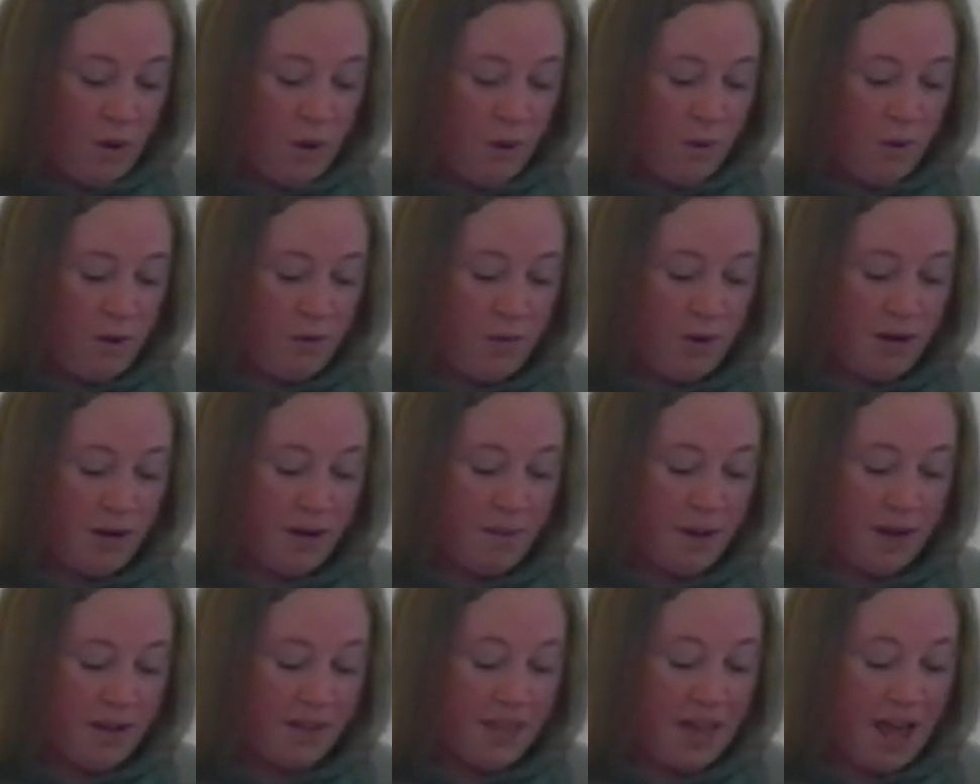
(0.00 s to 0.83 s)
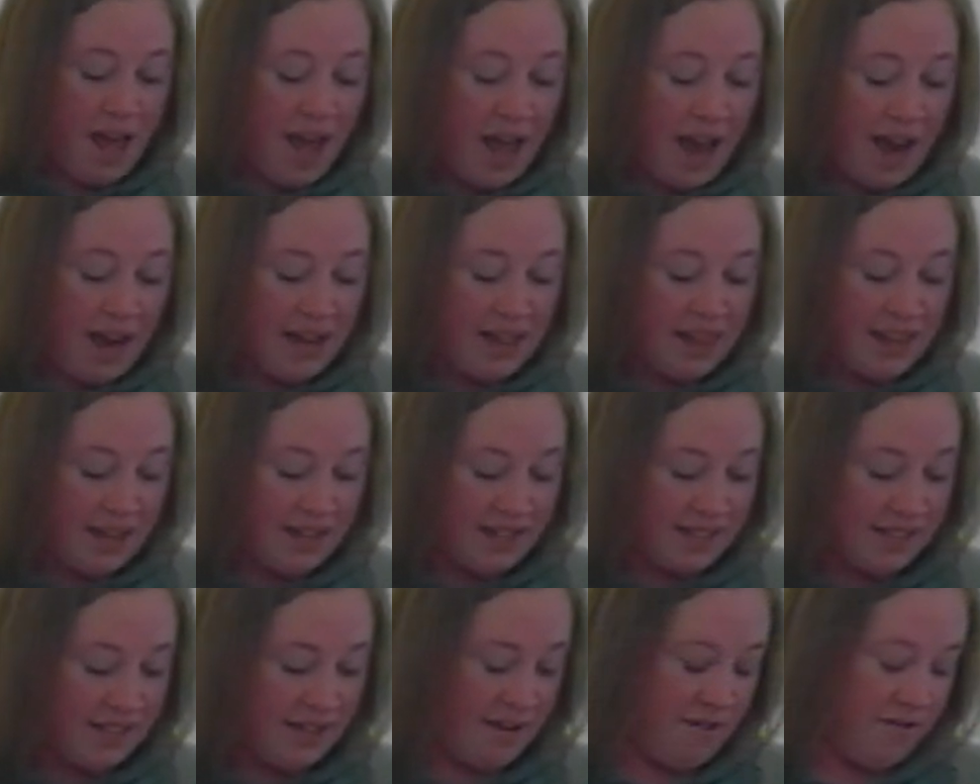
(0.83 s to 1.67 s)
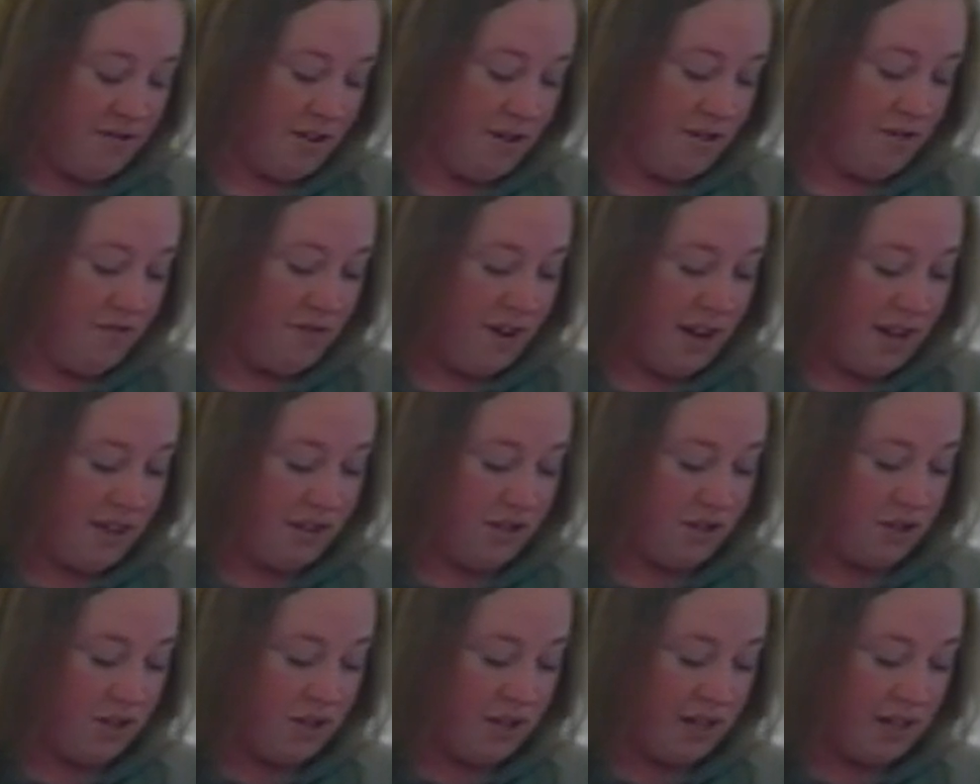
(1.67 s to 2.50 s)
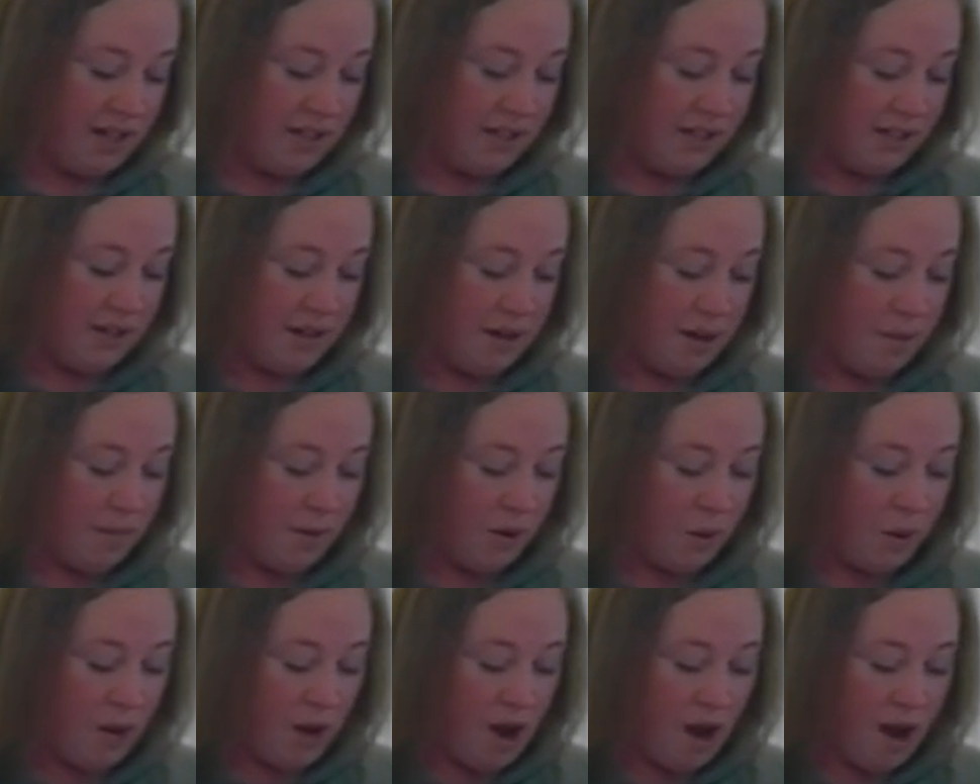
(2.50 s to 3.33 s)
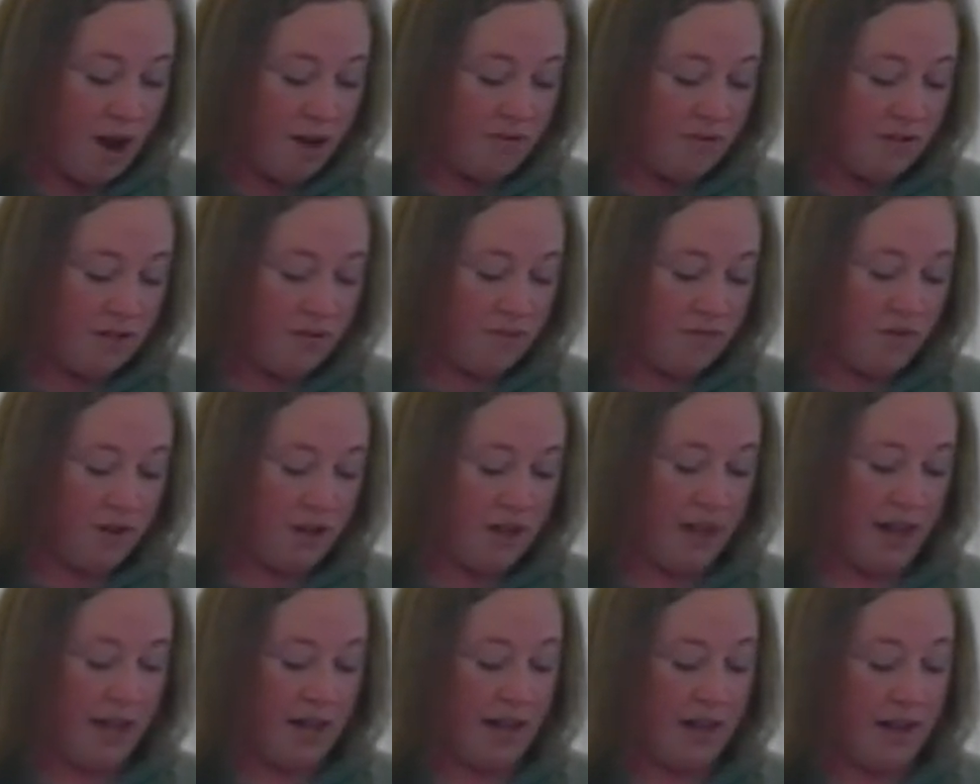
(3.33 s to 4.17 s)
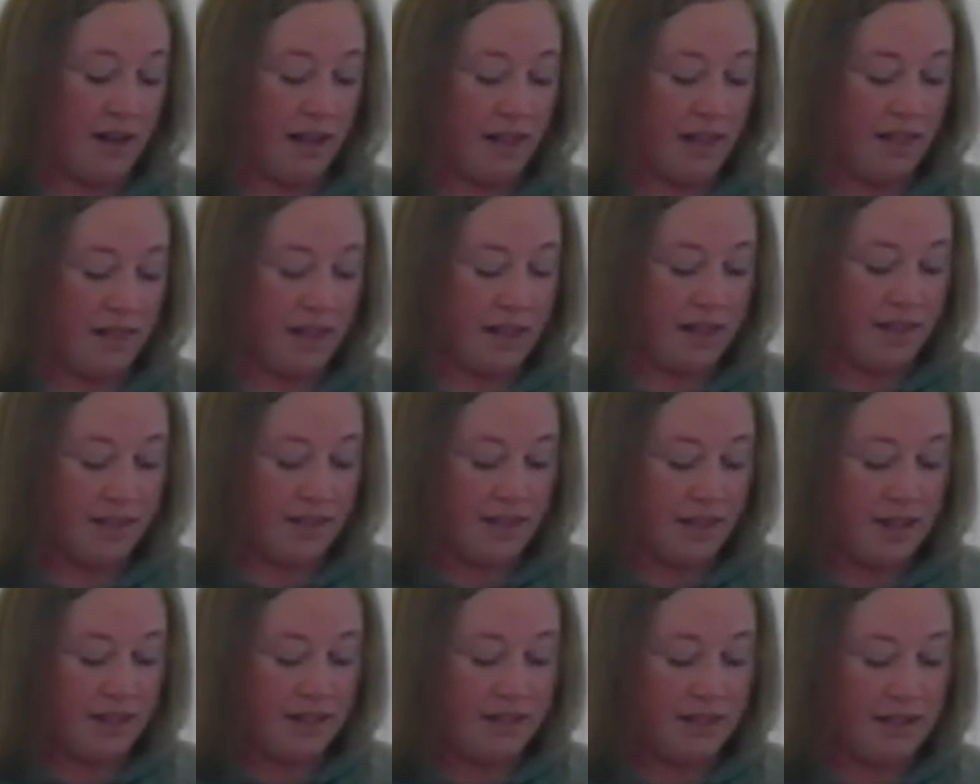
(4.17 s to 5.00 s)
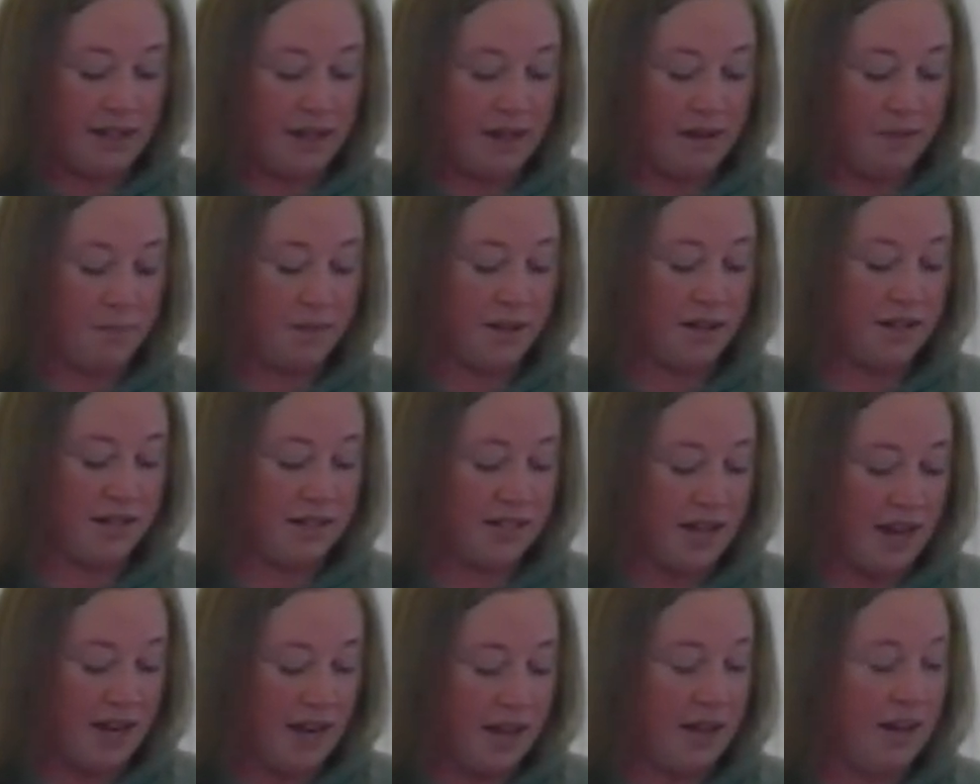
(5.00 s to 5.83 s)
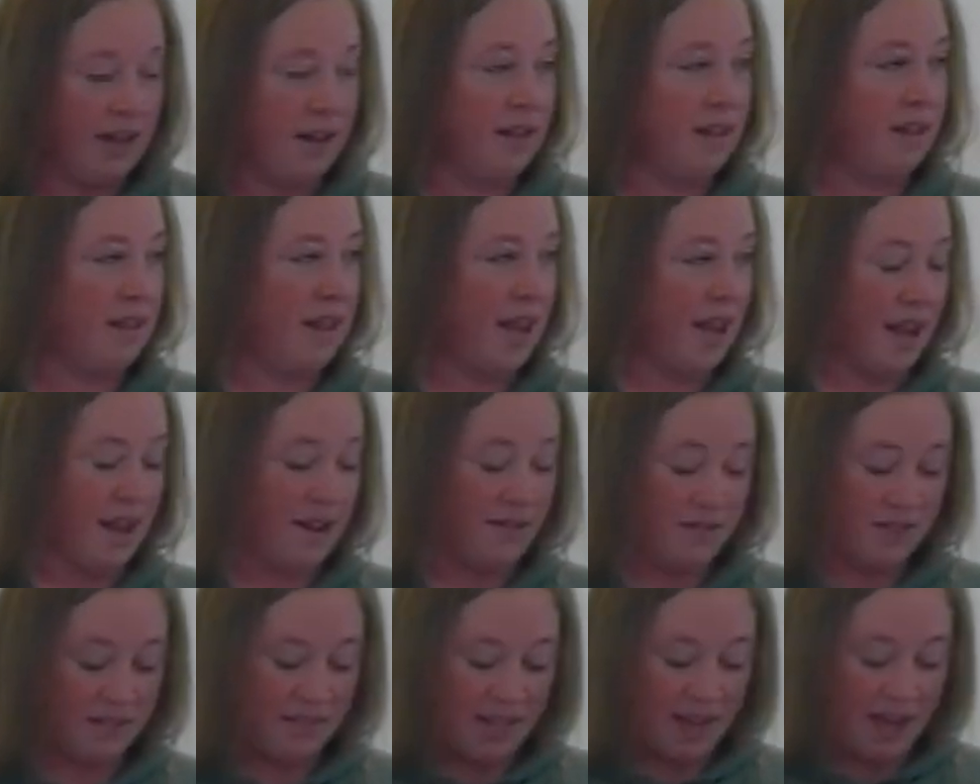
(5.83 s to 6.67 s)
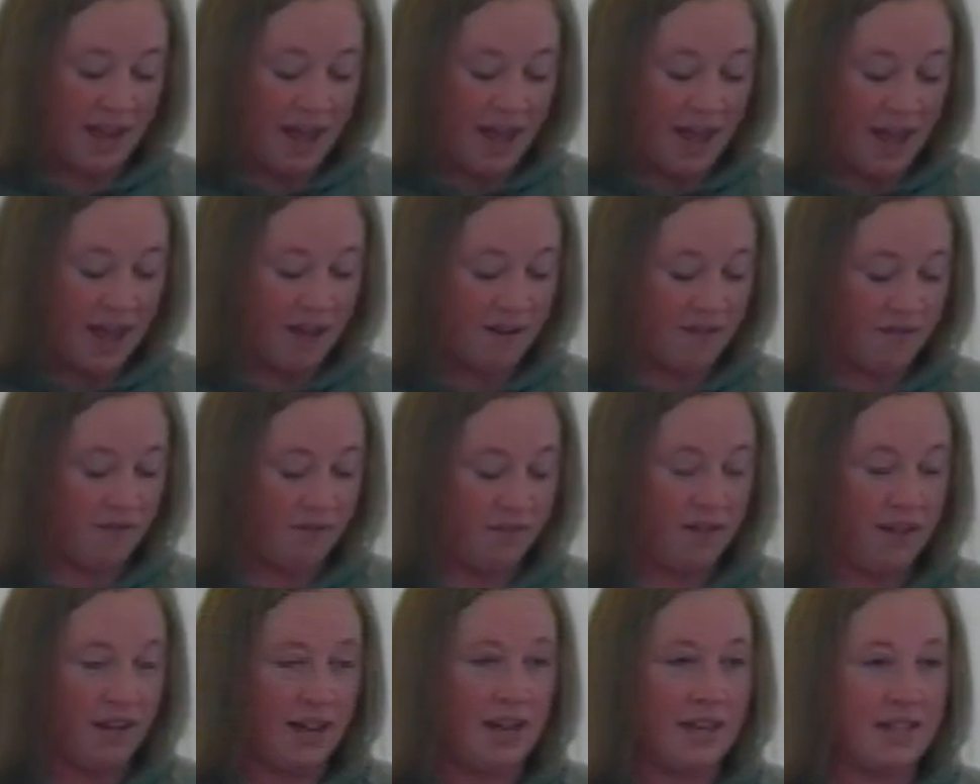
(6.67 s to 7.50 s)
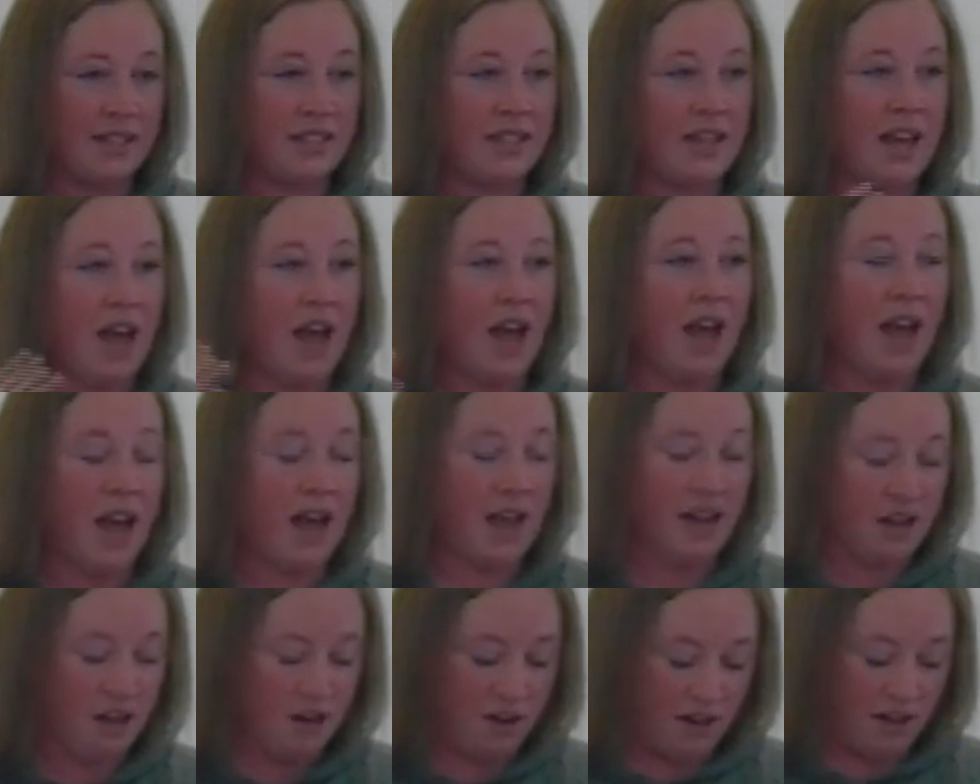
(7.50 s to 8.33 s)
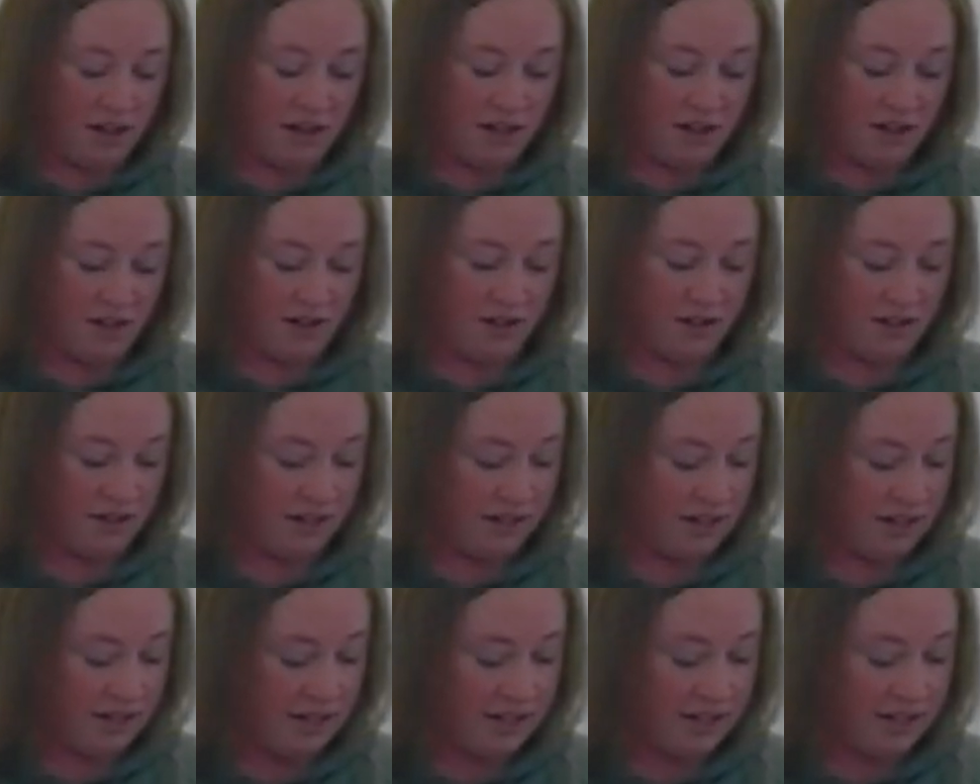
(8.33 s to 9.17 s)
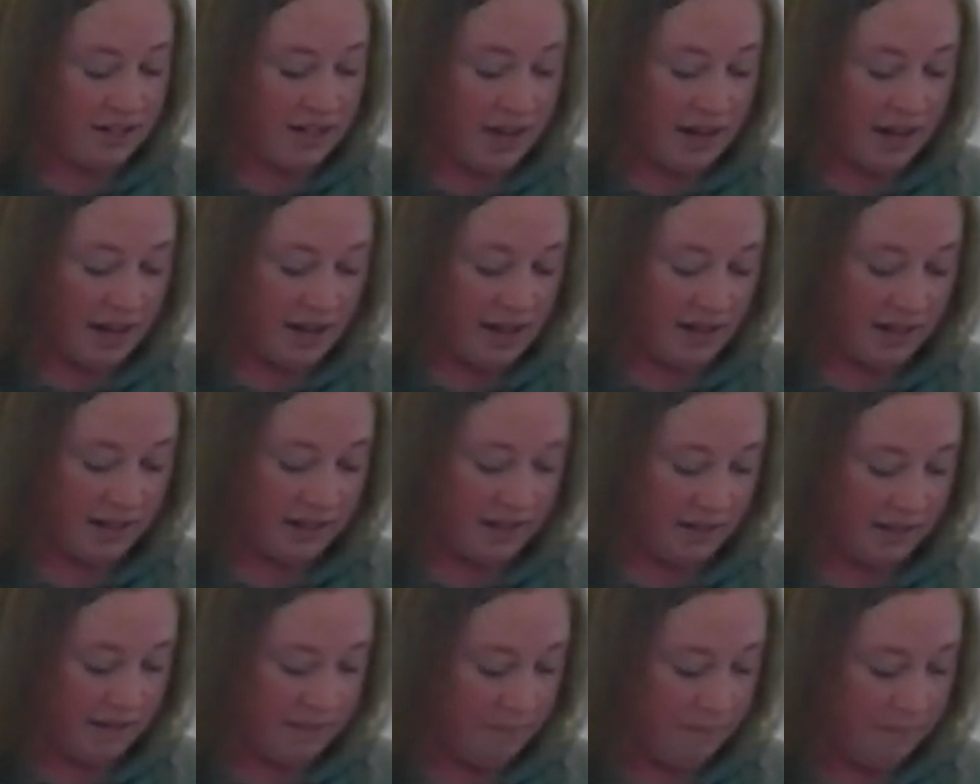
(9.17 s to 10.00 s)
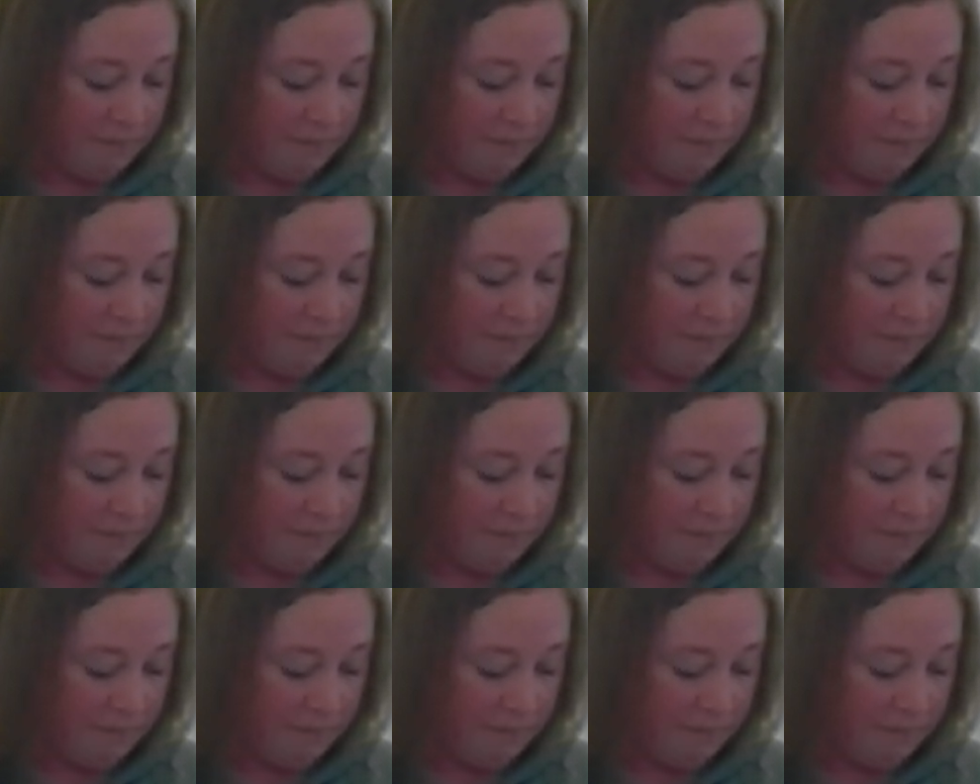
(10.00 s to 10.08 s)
We read about the highlights of their faith journeys, but we often forget that they lead mundane lives. They have entire years, decades.